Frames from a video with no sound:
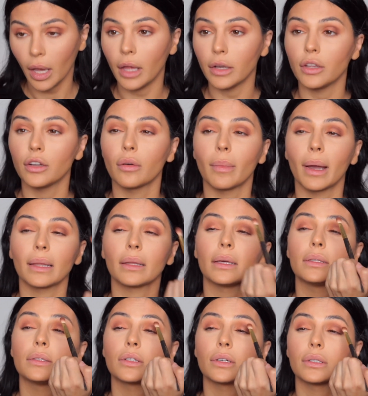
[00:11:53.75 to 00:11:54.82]
And you know, my
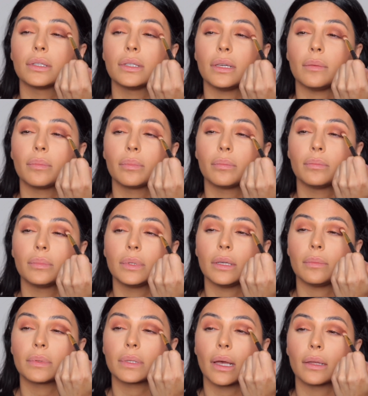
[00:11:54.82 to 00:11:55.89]
lids are deep,
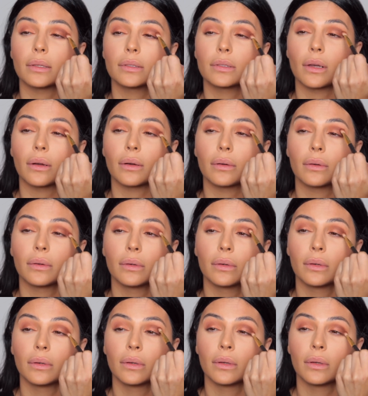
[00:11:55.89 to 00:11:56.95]
deep set, so
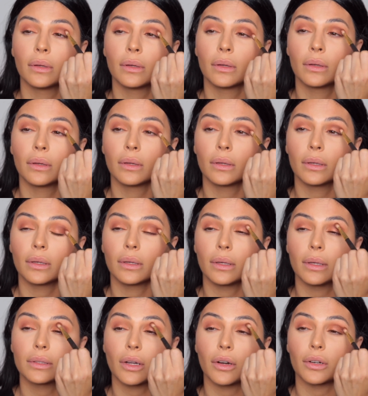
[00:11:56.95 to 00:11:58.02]

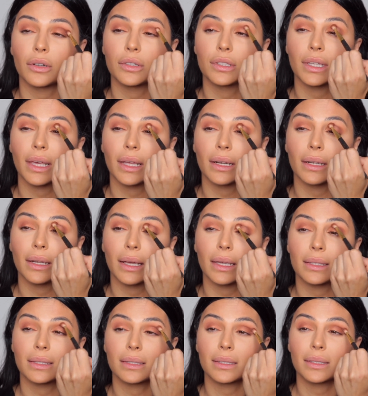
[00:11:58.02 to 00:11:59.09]
it's harder to get a
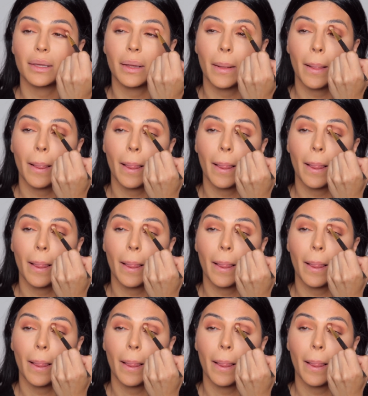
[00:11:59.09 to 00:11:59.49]
nice